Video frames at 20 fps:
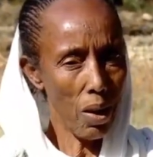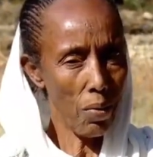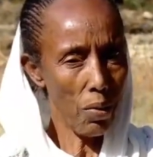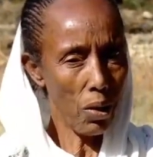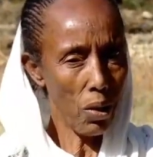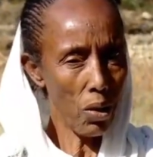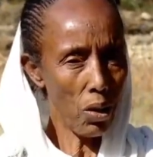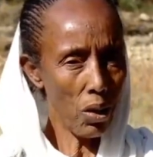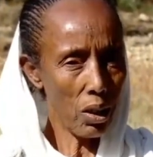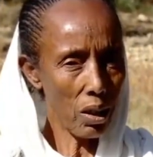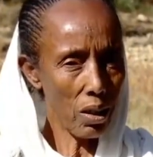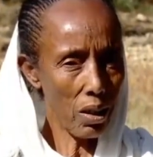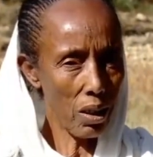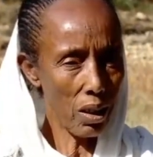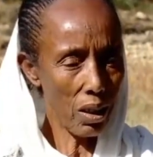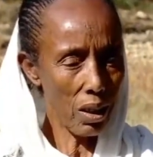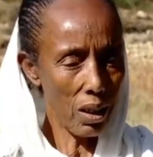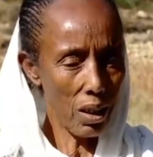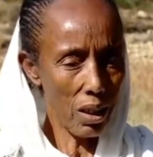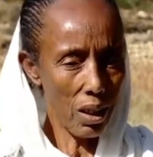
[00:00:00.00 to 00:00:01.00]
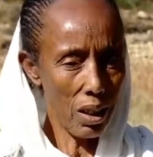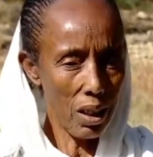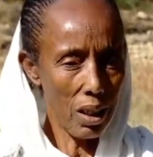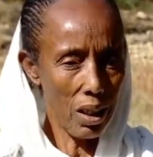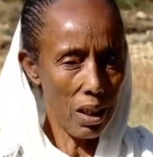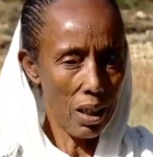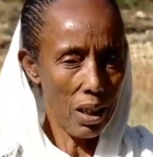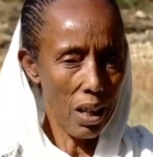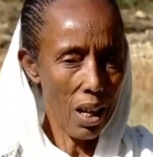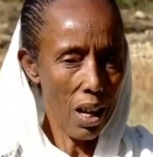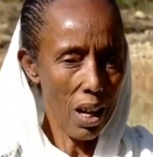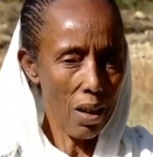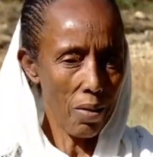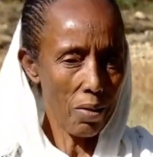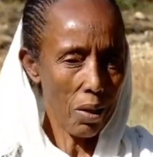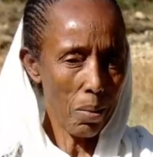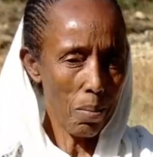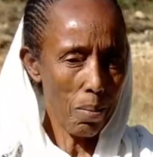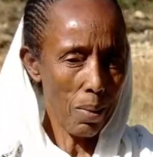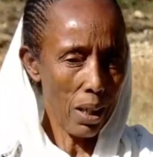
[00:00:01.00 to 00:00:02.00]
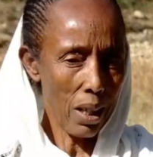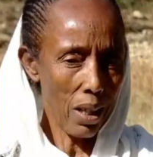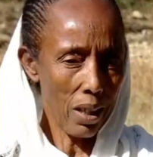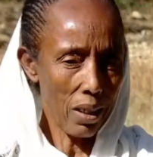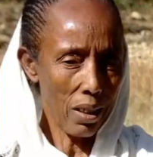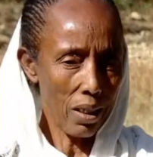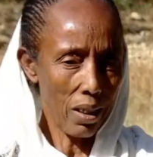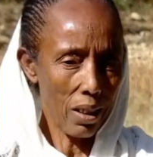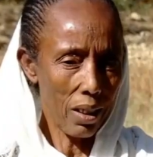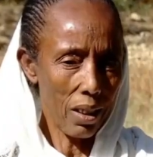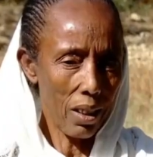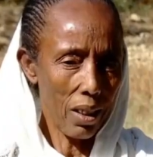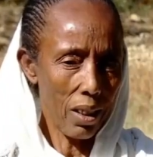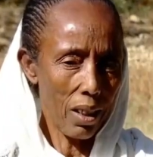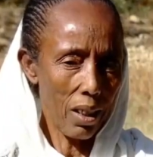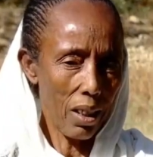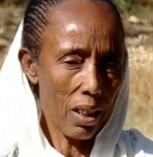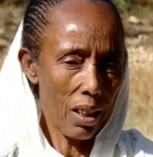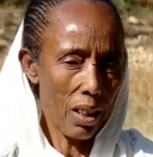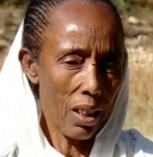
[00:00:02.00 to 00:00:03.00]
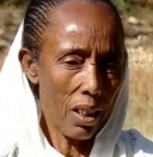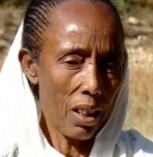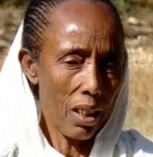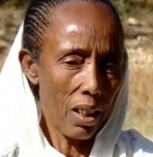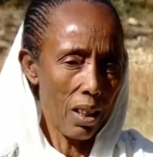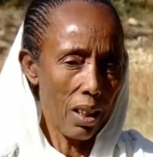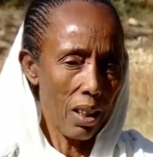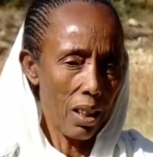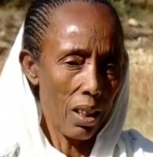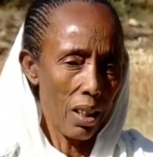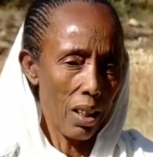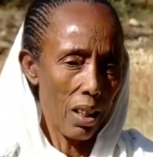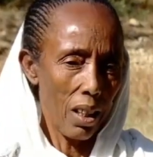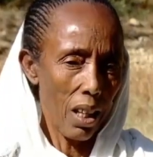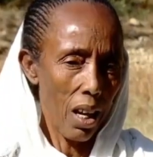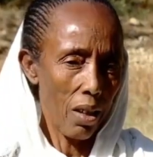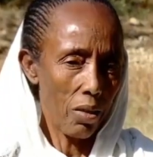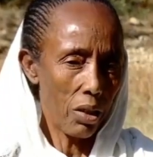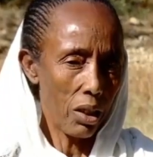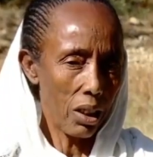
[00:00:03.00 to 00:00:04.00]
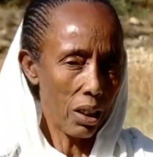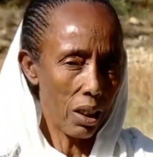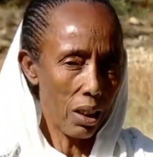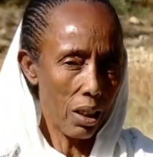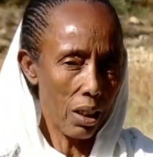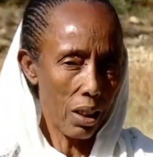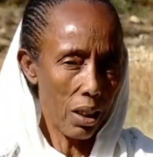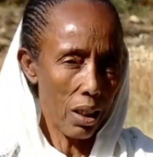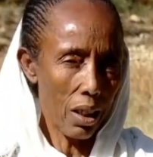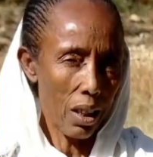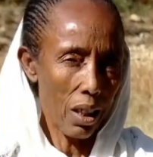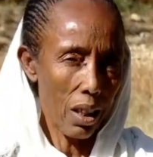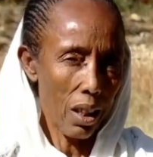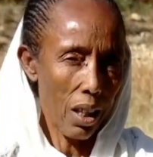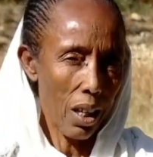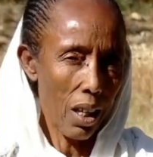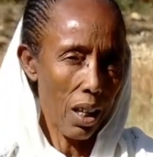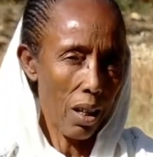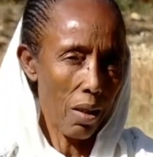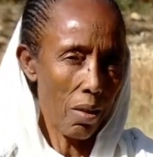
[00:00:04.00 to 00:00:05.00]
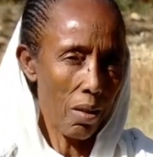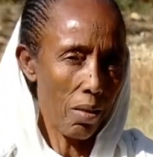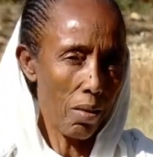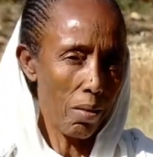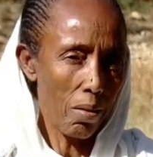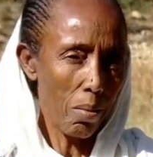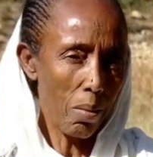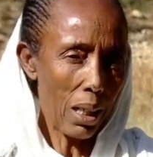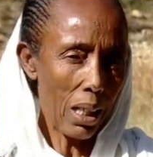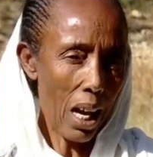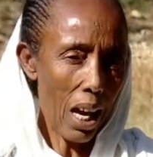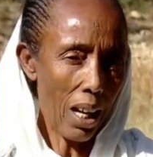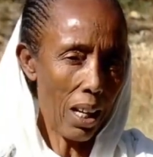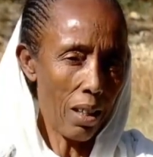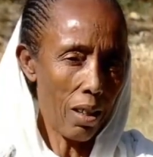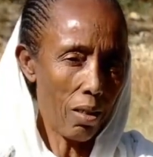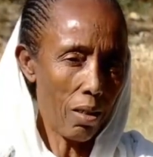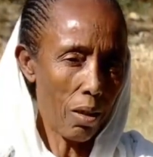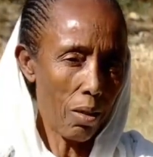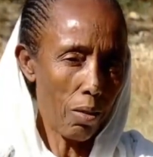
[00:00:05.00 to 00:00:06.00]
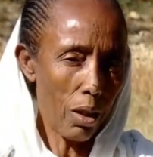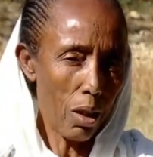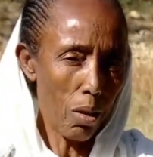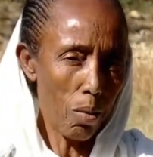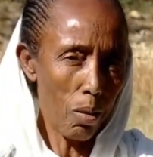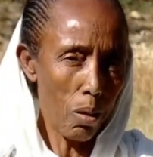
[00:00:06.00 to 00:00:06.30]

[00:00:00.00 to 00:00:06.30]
I'm suffering here from hunger and lack of medicine, on top of having to always miss my children who fled to Sudan.